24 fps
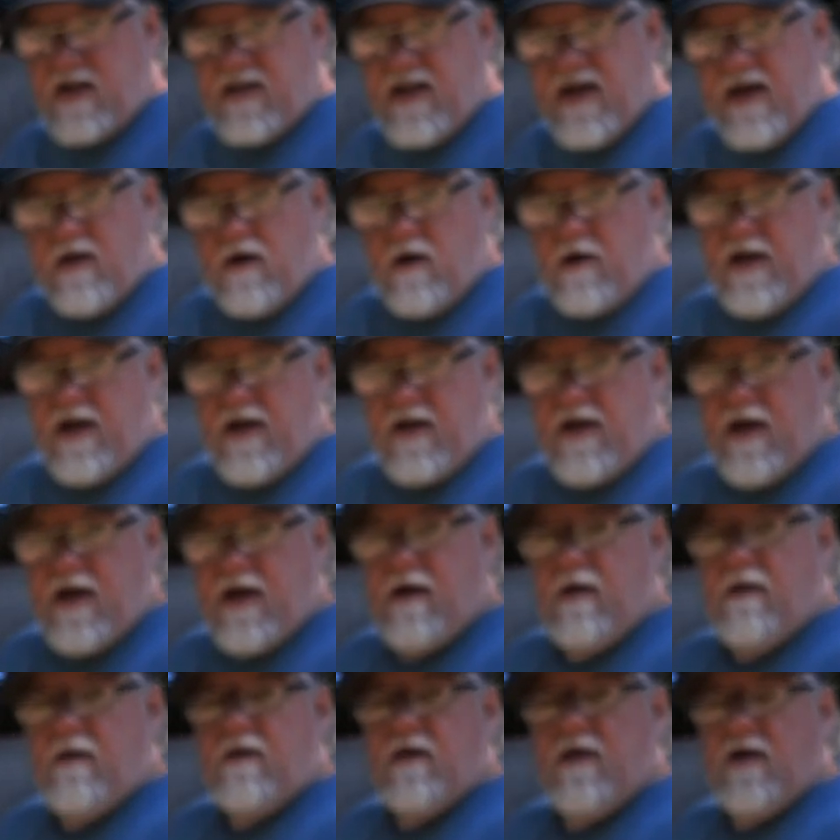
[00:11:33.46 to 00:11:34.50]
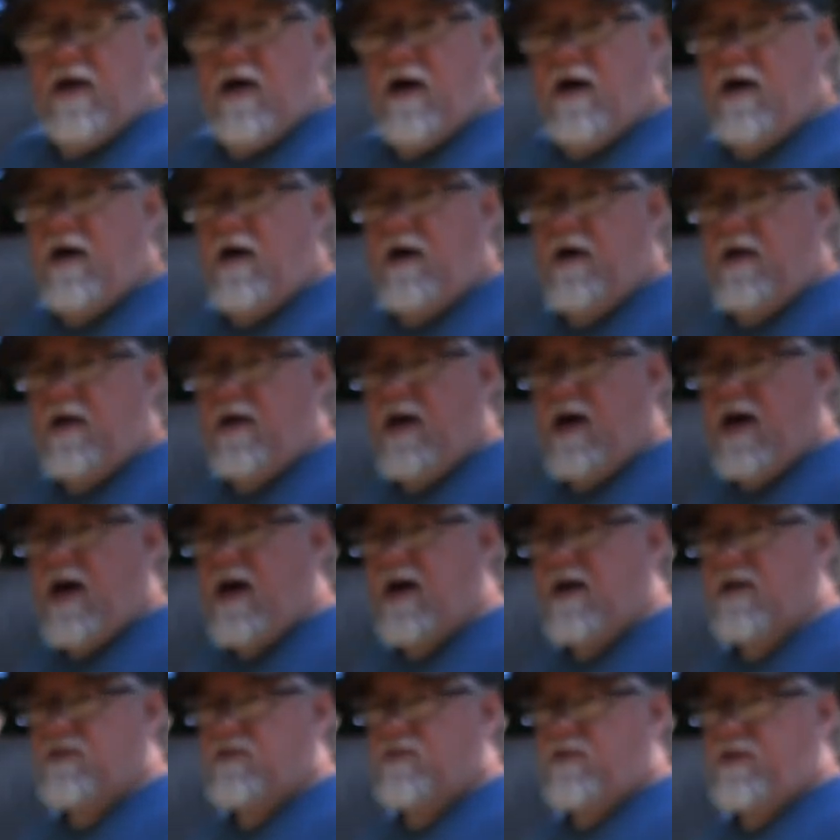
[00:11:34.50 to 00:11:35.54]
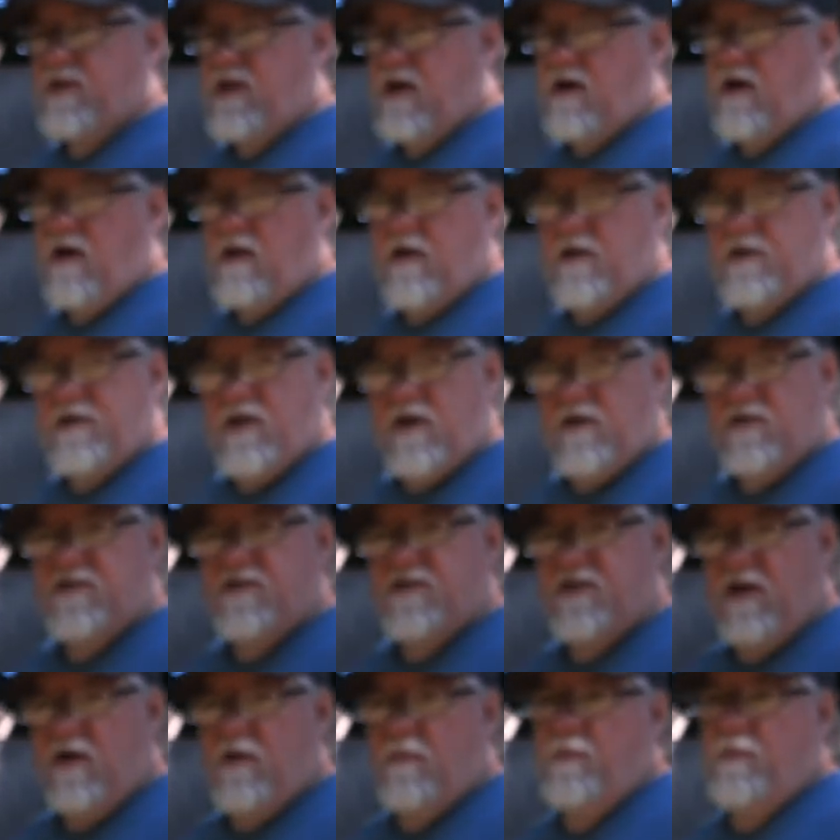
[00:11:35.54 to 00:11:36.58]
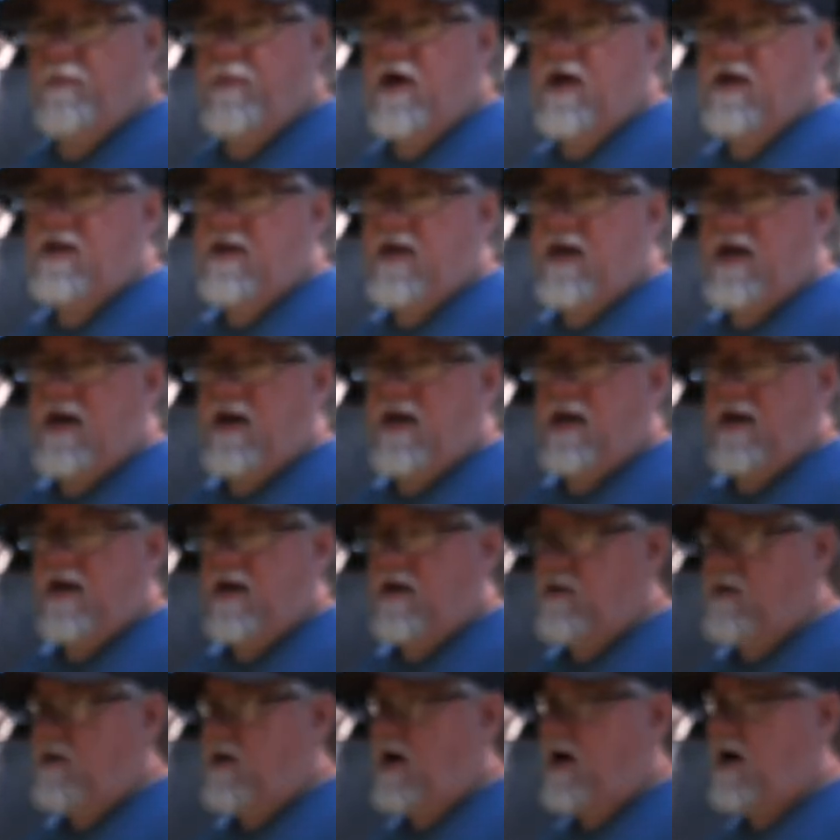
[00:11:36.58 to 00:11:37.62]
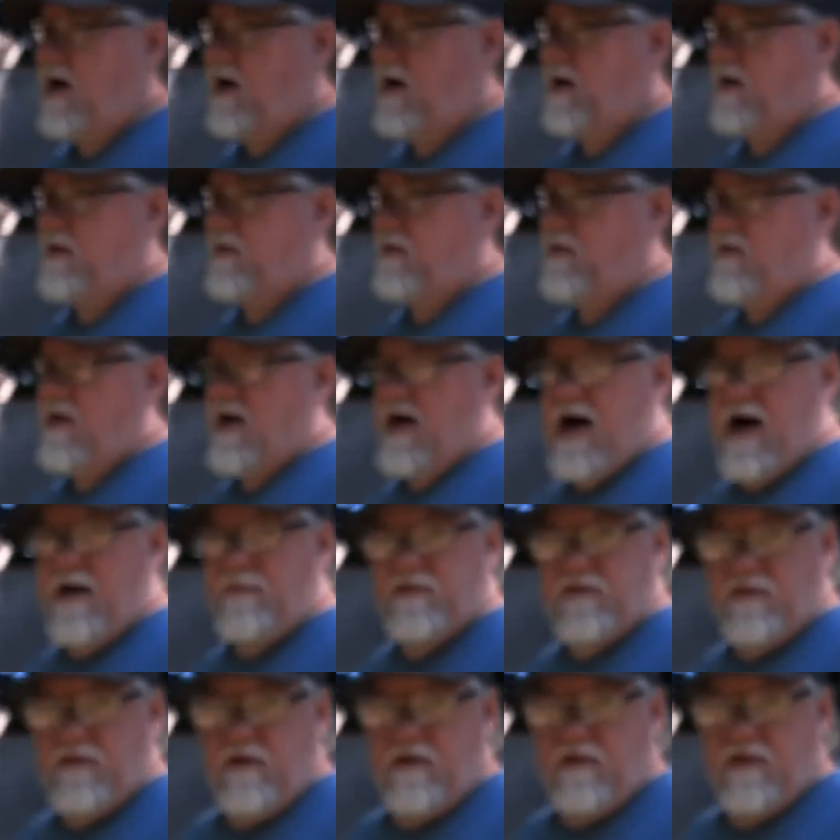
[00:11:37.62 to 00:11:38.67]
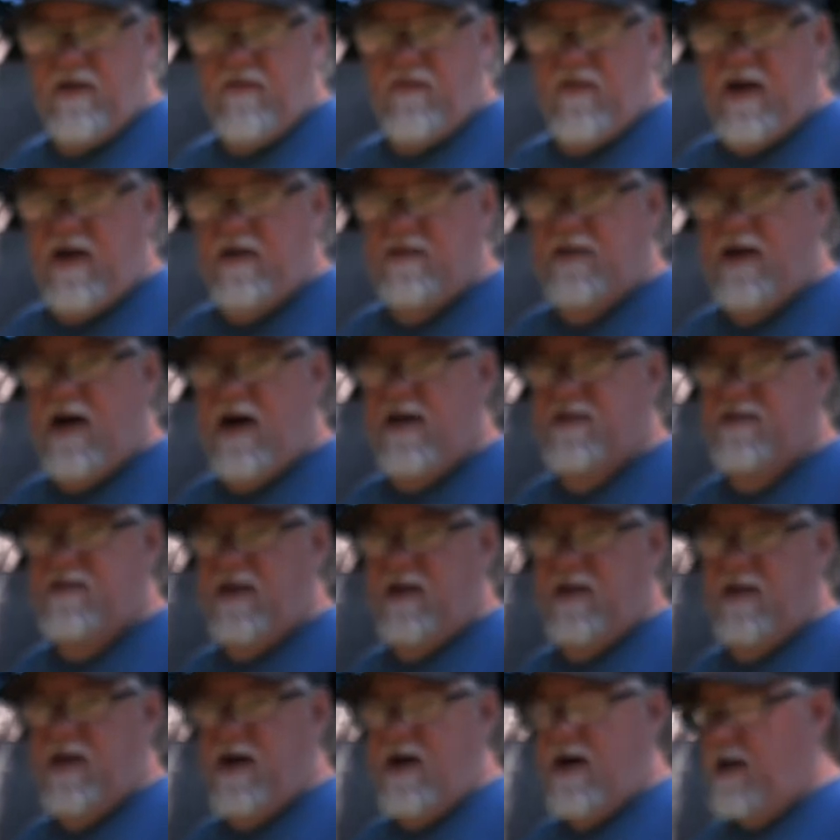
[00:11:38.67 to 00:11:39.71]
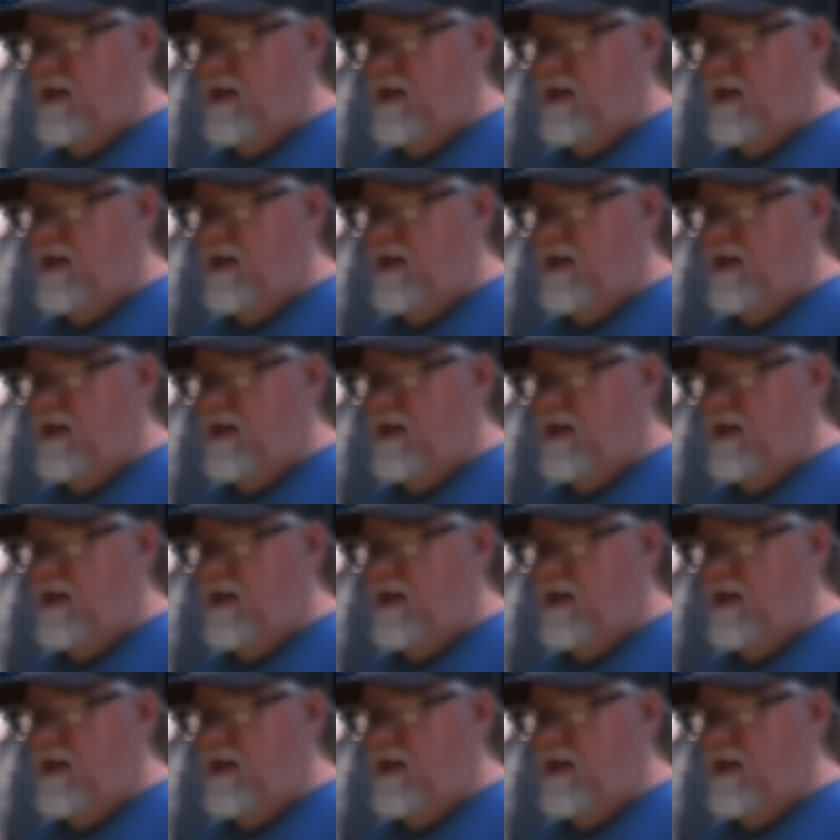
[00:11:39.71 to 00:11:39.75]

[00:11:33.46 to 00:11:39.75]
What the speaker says: net on it now. It has what they call a no-see-um bug net. Absolutely fantastic net,